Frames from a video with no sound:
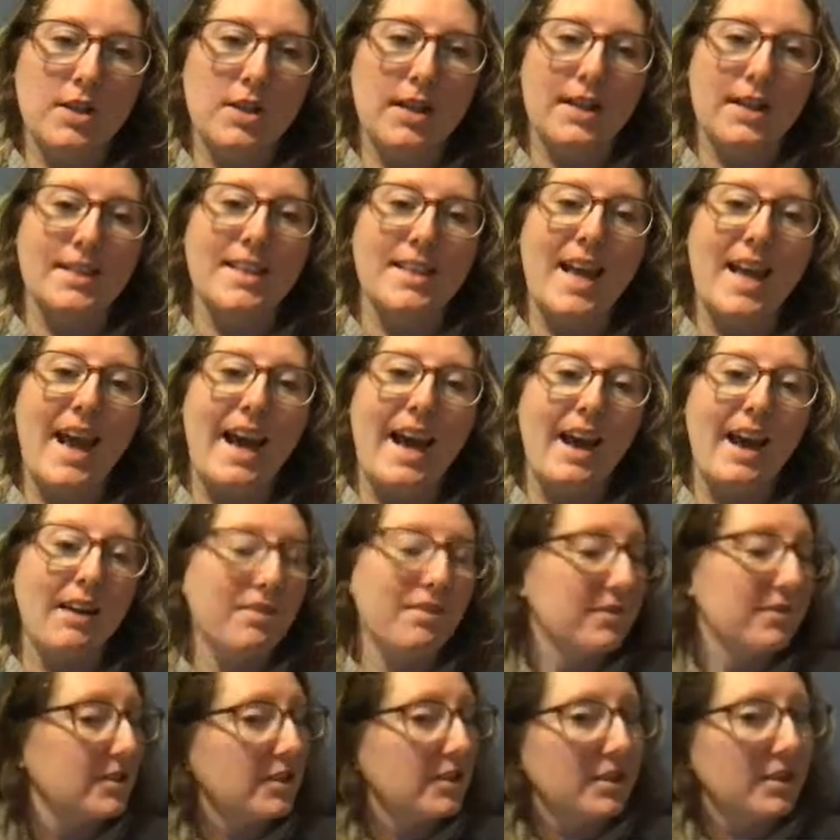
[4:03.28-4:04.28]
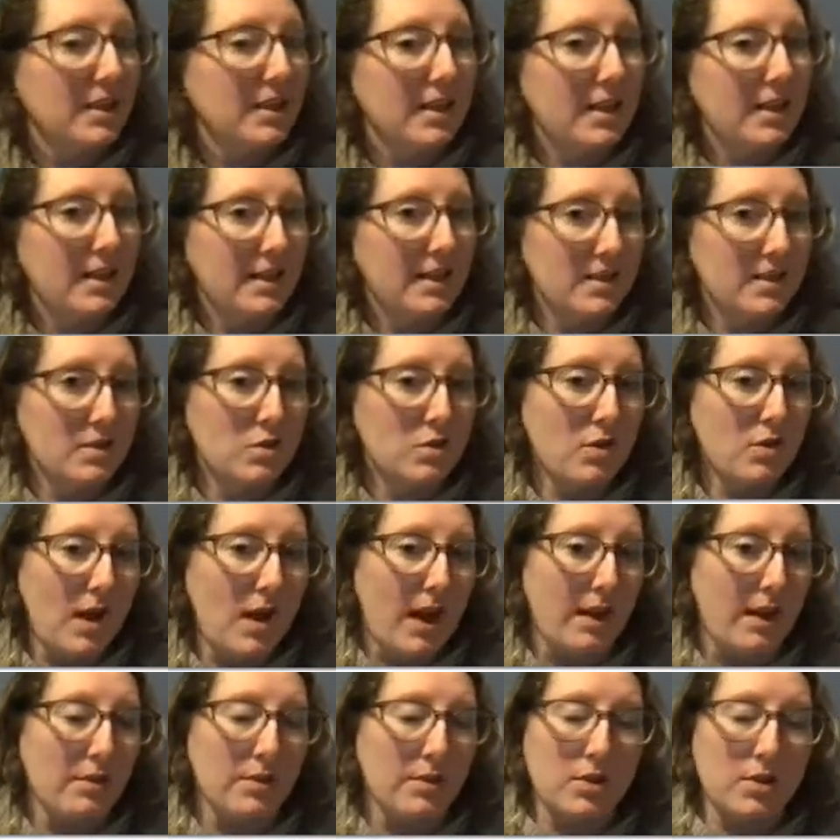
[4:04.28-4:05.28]
things after the clay is
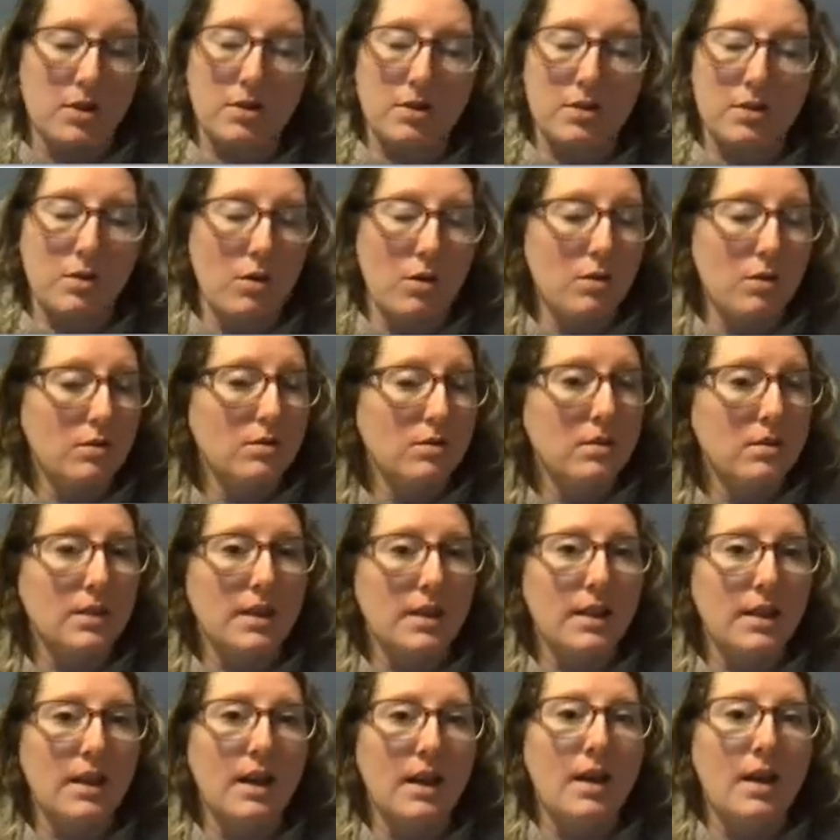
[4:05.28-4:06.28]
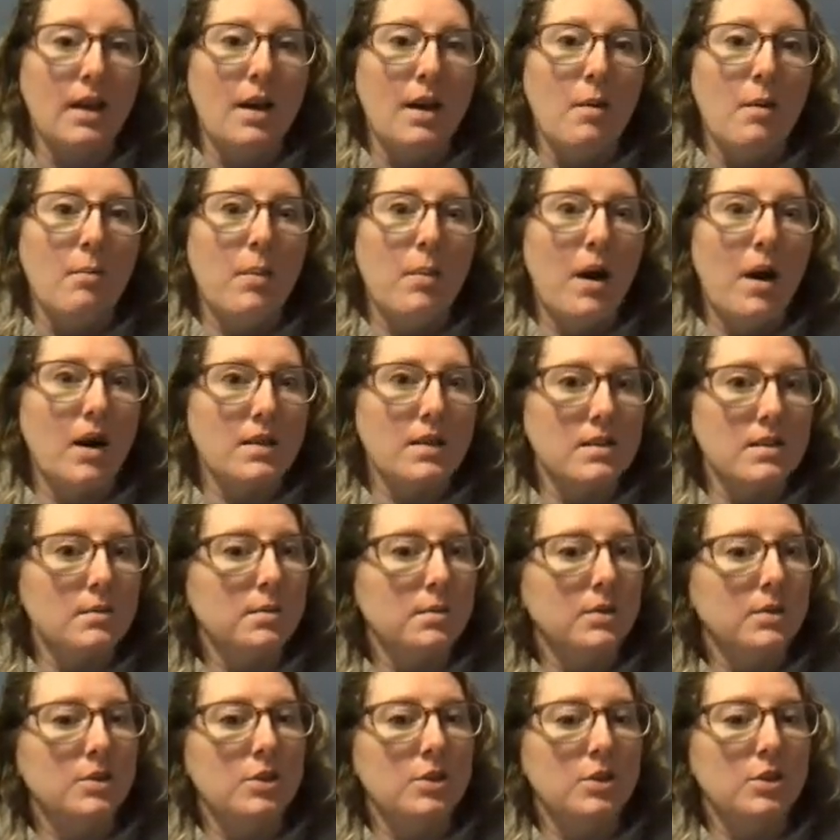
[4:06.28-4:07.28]
dry, which is totally
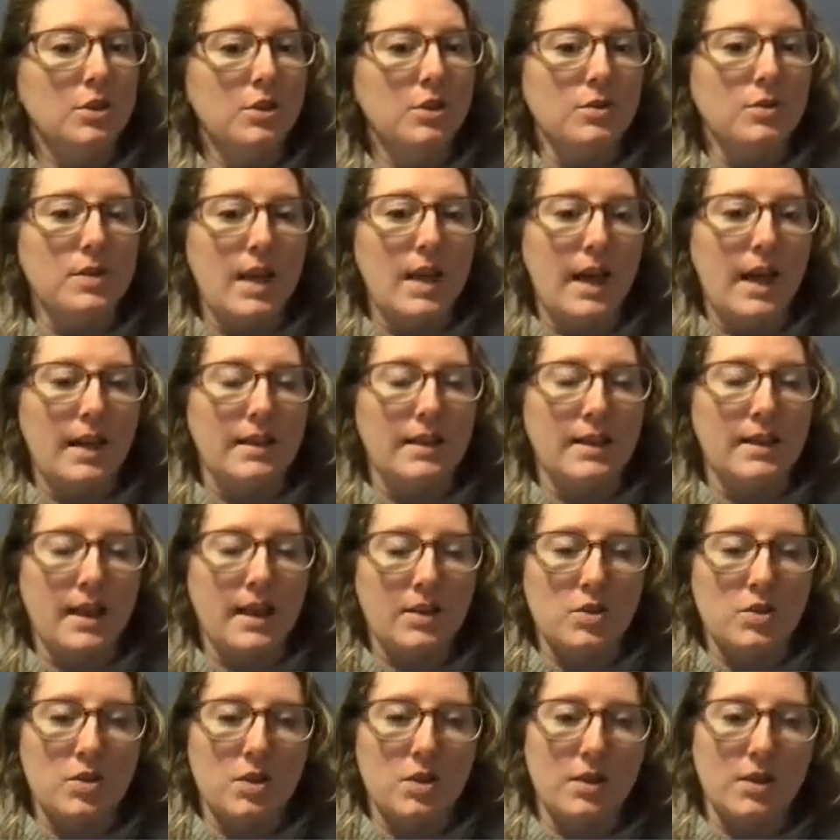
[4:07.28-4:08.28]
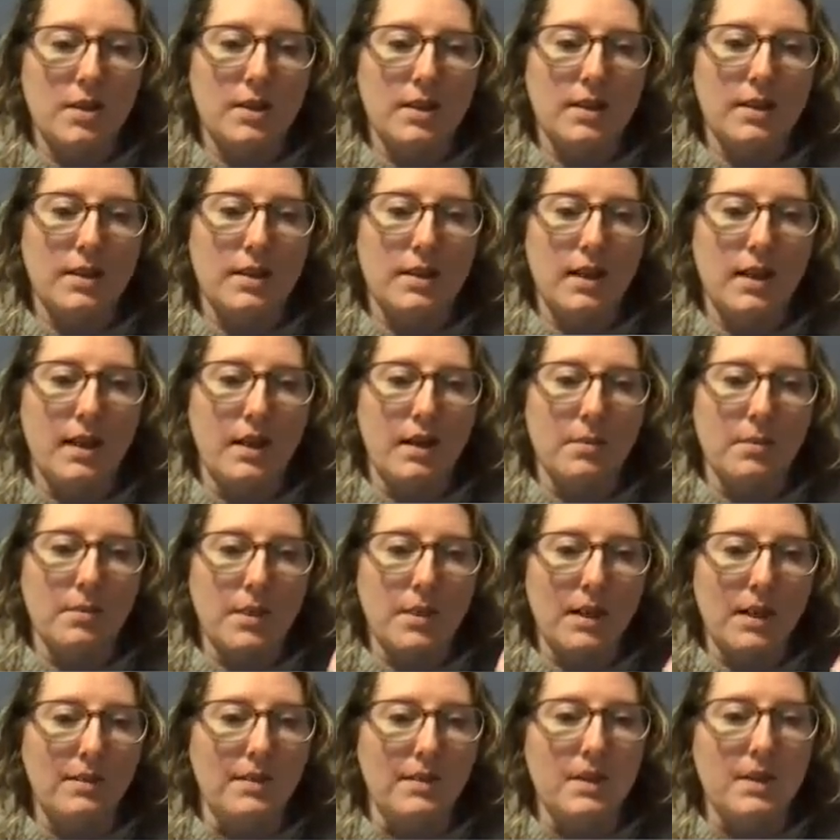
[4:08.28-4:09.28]
possible to do to add texture and
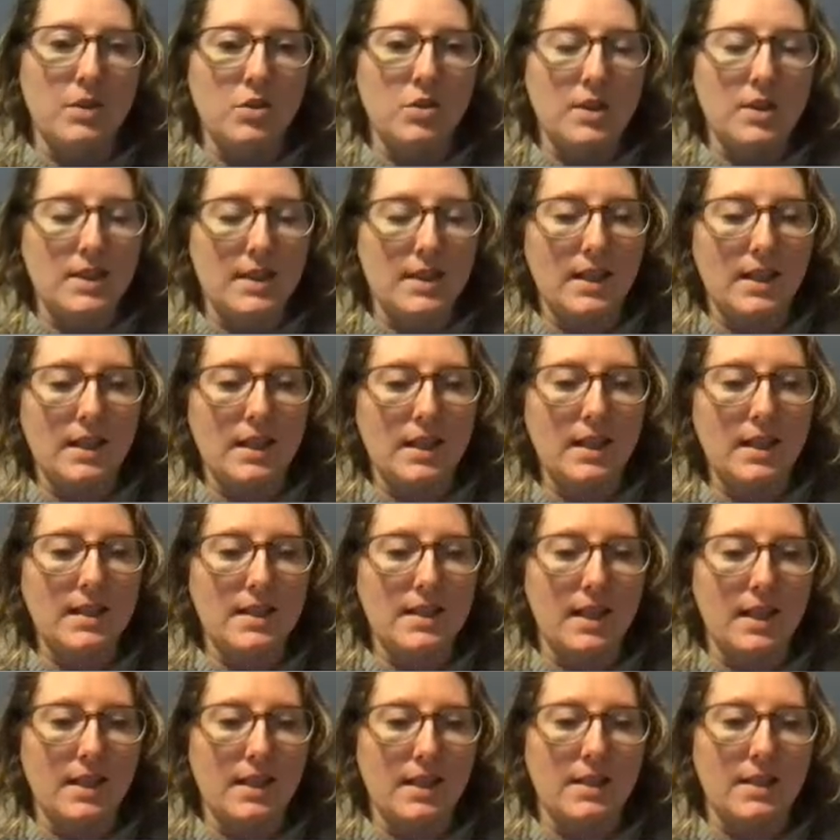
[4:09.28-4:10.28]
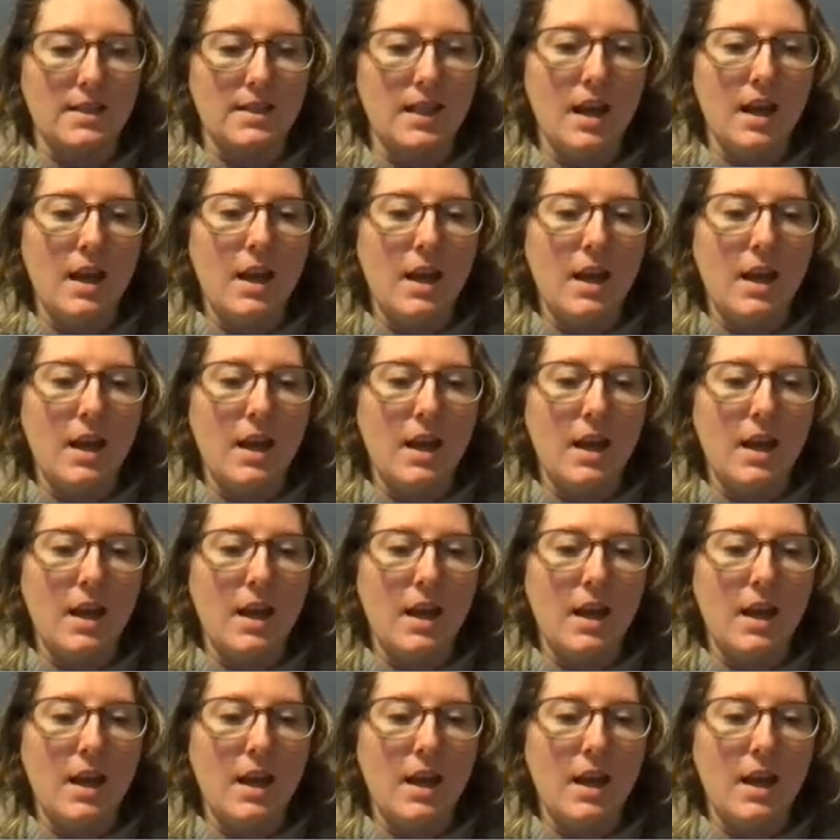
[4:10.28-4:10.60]
kind of interesting things like this.